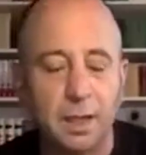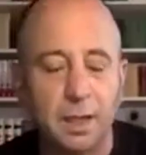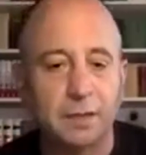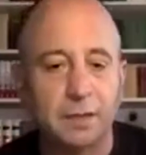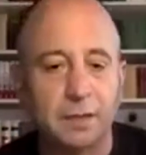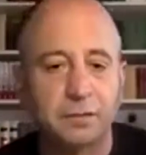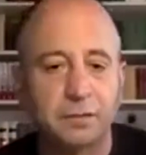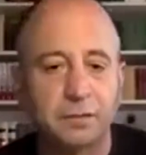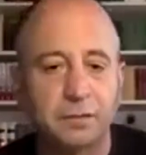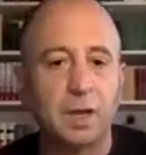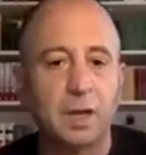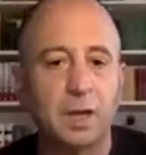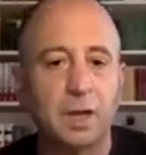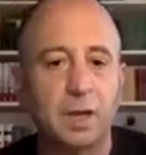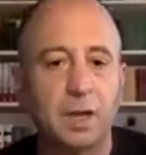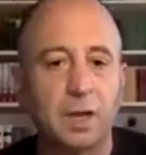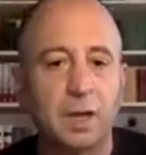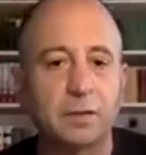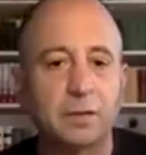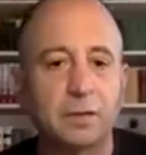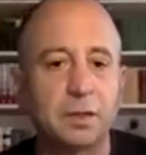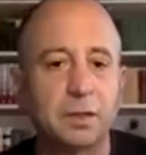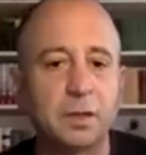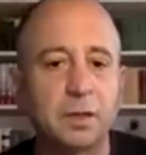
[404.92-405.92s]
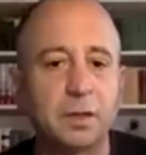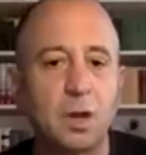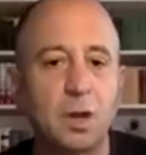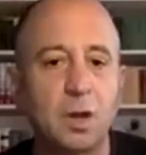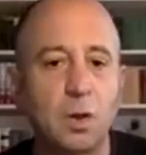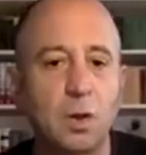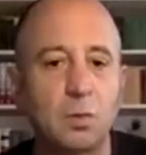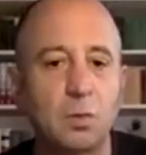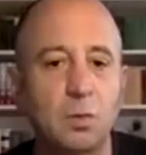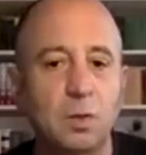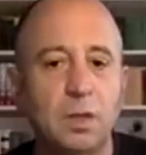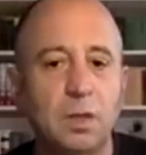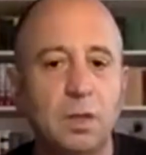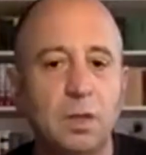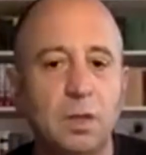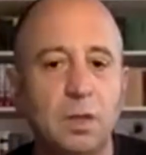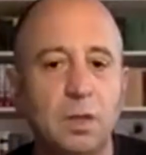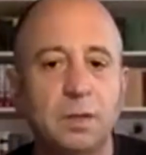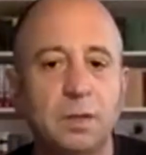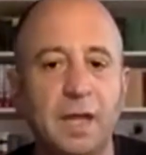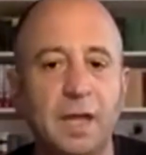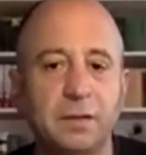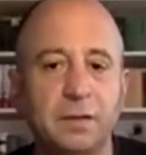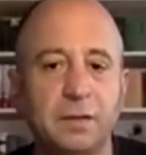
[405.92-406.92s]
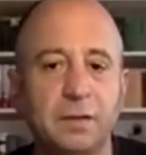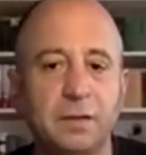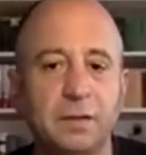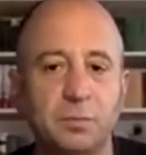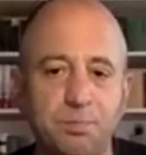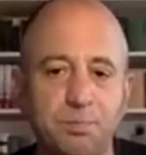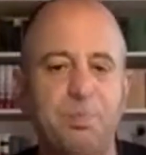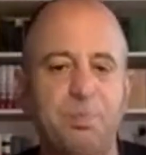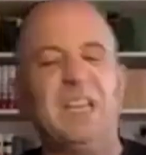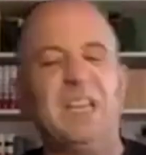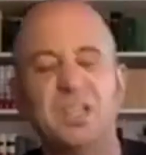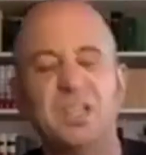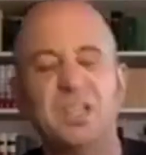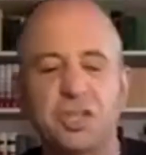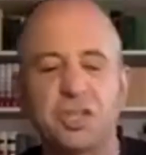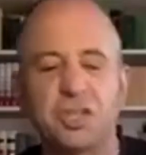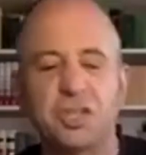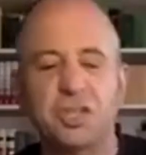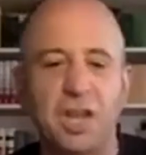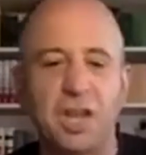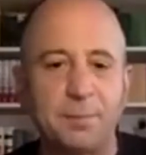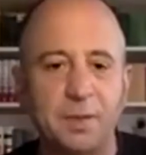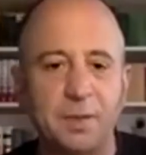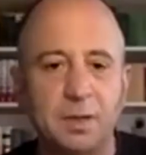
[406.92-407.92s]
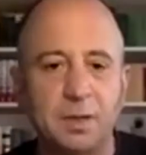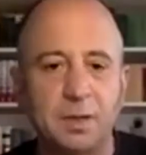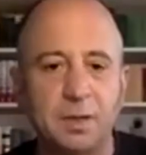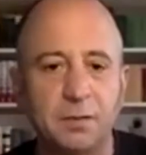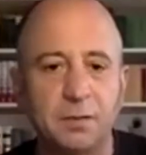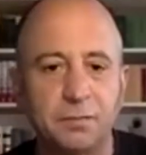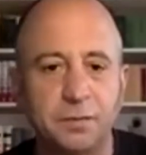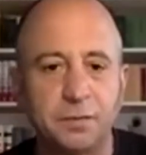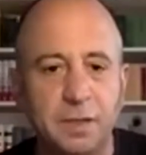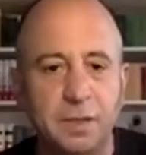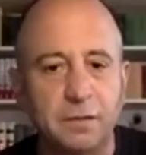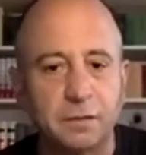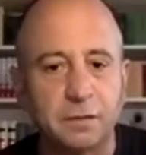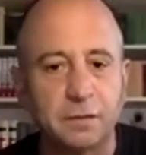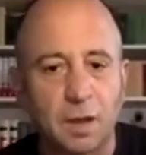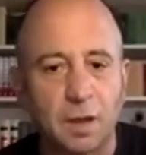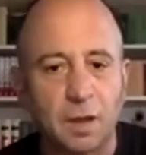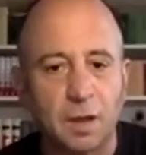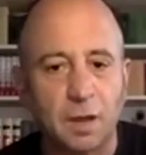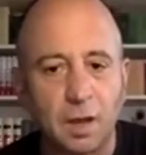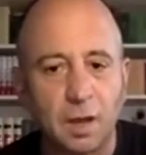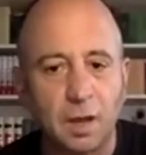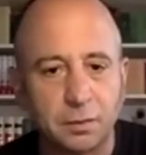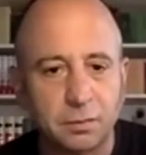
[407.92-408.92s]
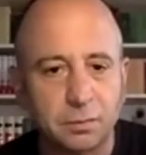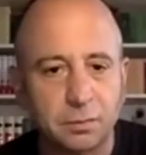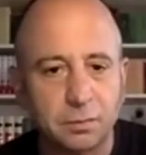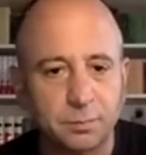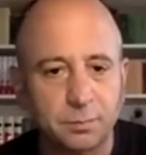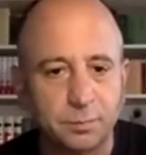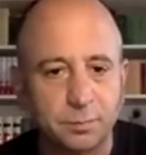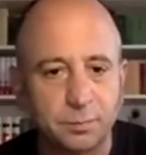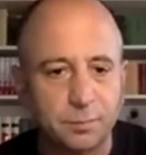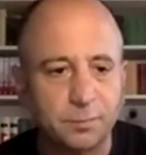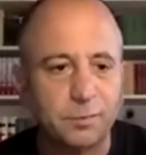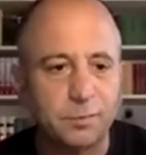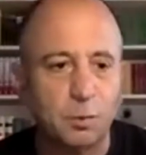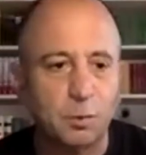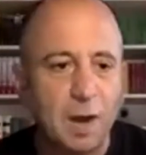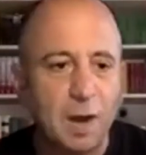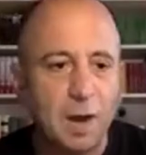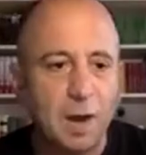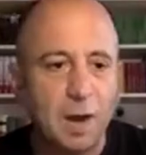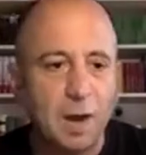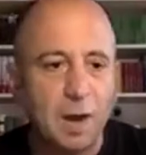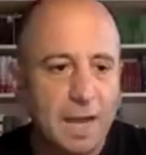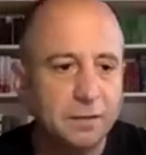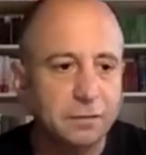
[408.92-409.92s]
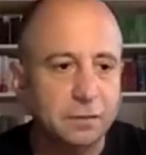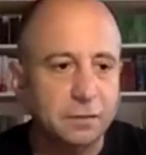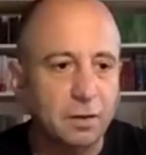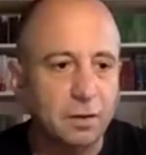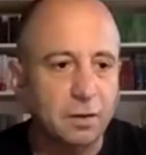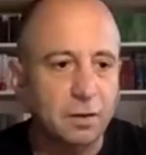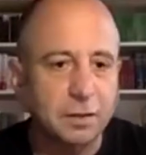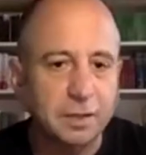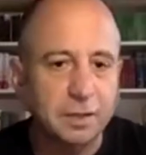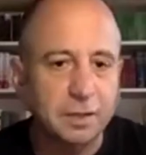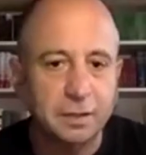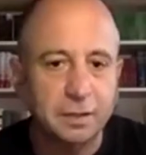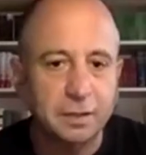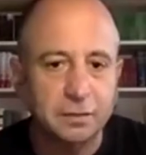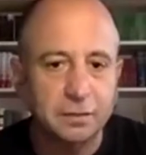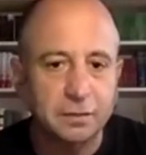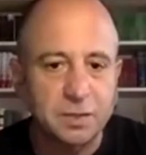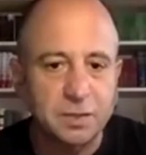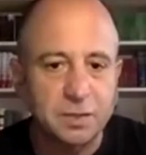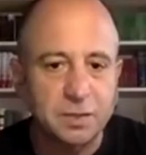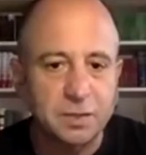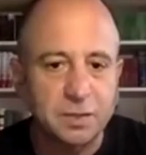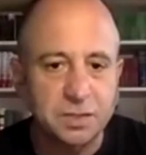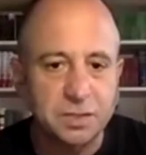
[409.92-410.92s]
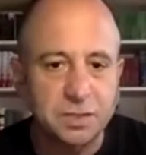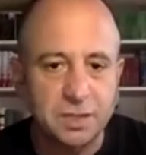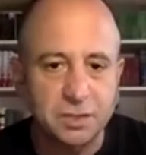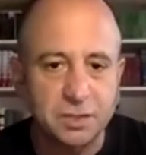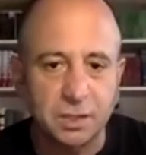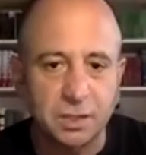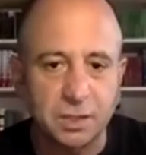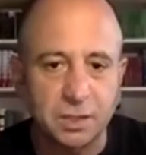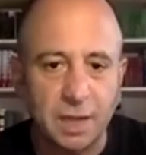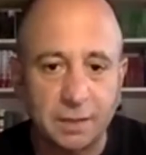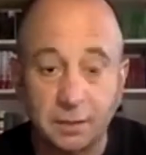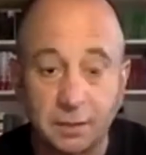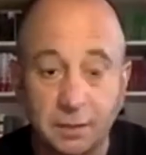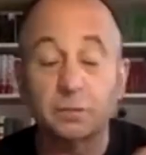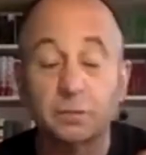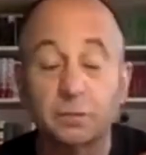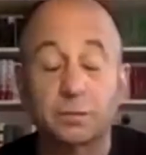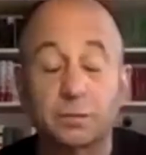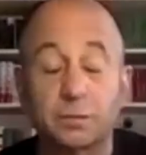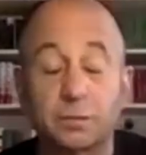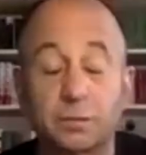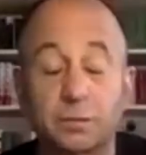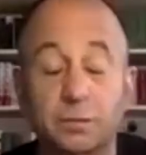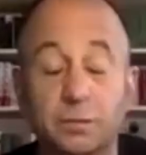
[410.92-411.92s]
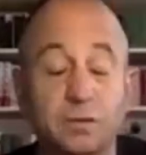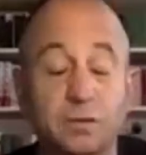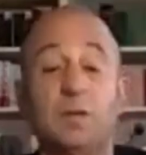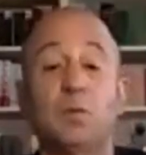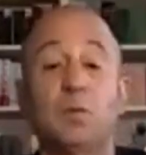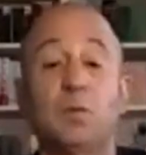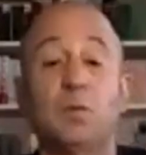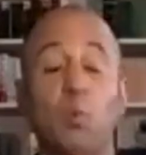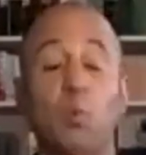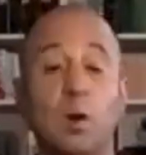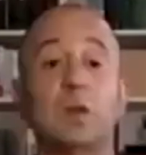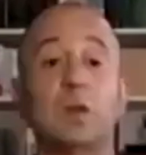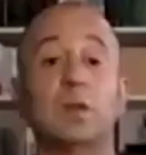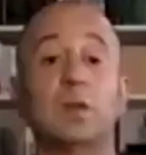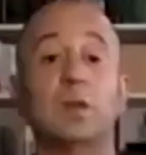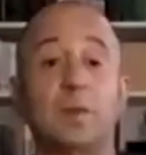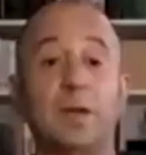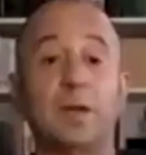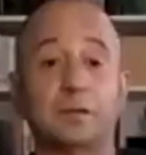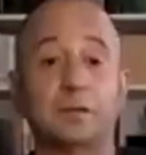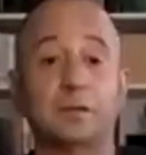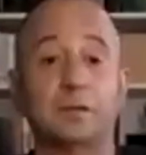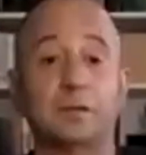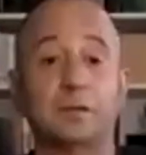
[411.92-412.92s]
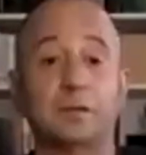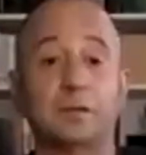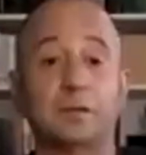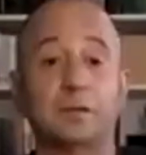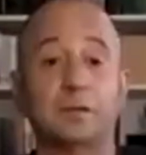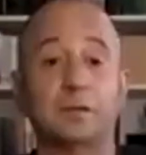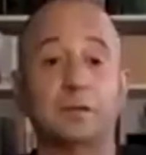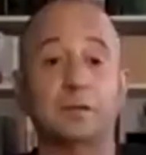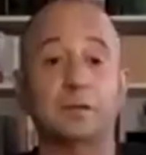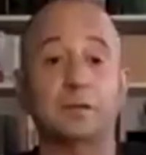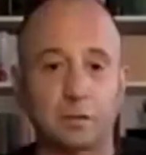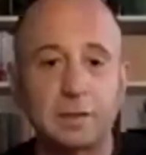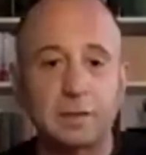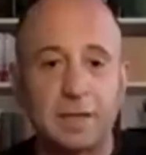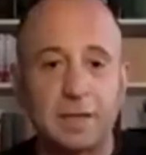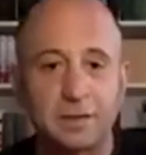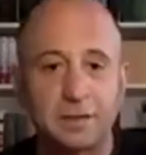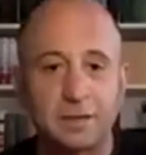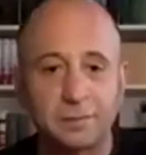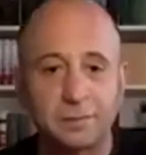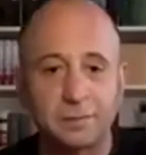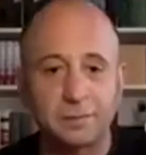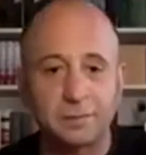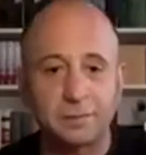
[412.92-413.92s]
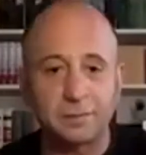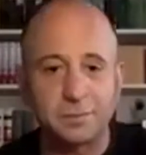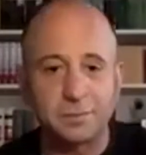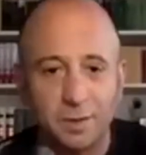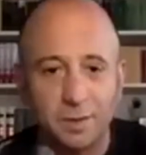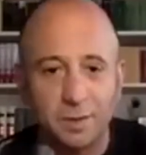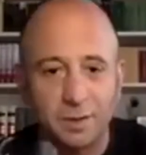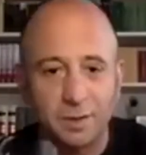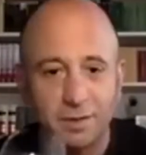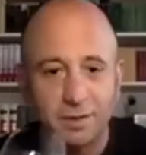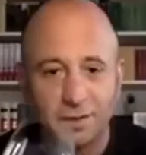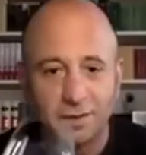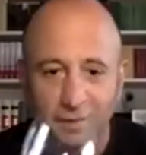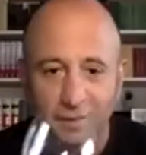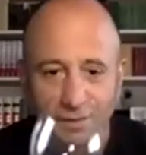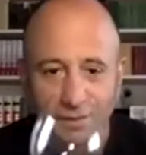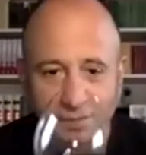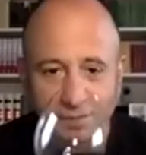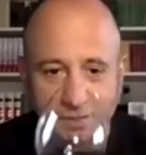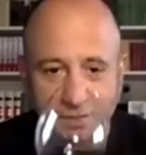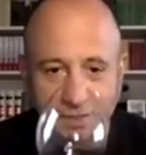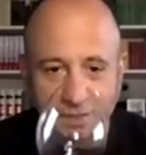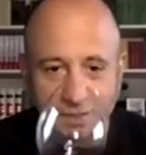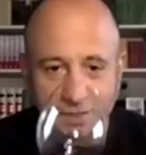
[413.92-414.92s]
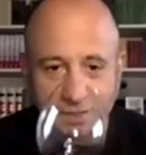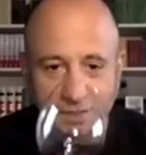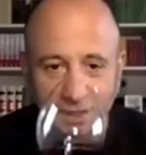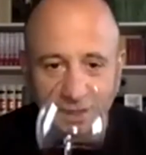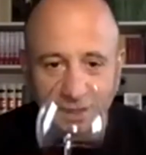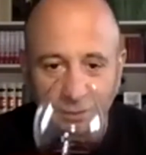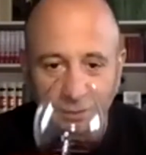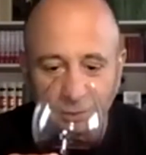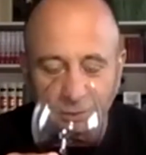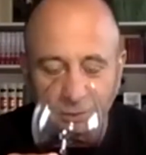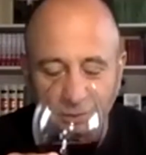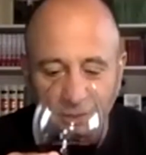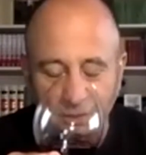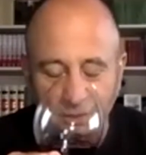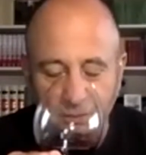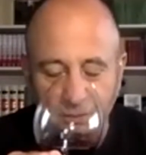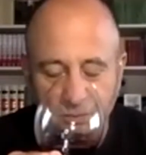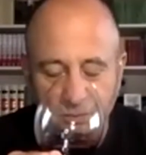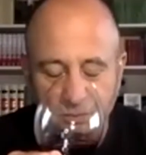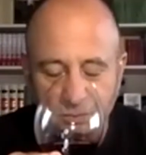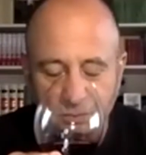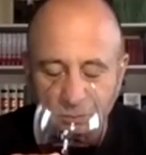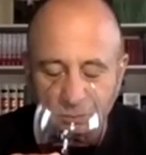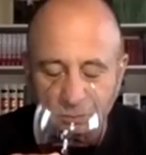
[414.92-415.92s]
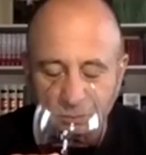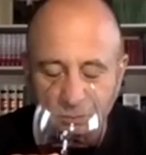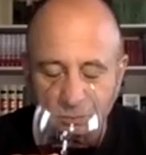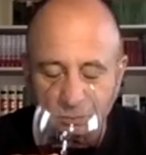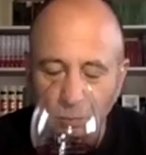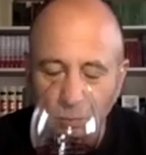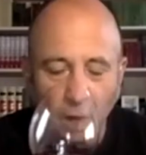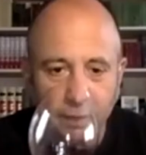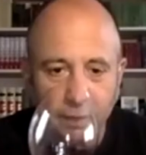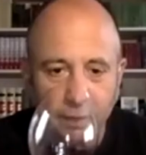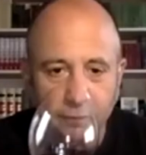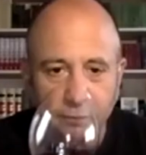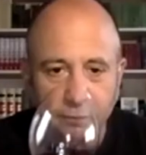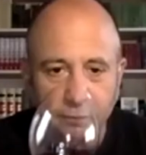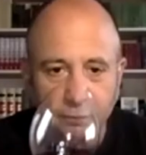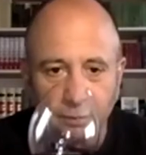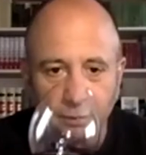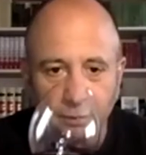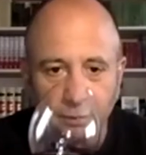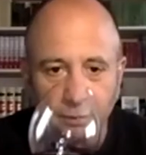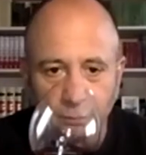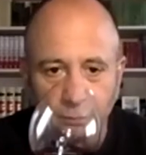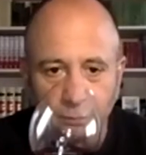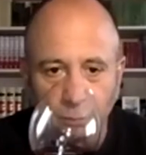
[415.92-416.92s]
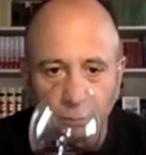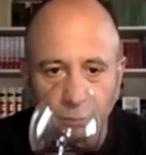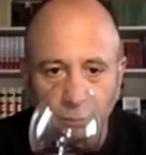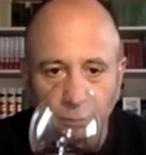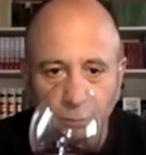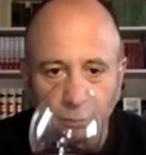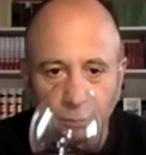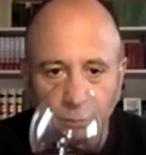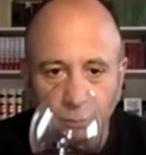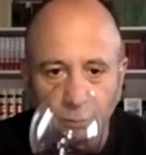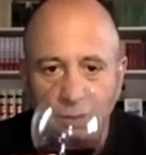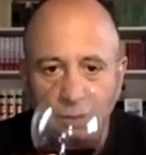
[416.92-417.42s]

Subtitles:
as you guys already know, that is a big champion of the other varieties that aren't getting as much attention. And this is, to me, one of the best examples. So I'll let Deborah take it and walk us through this wine.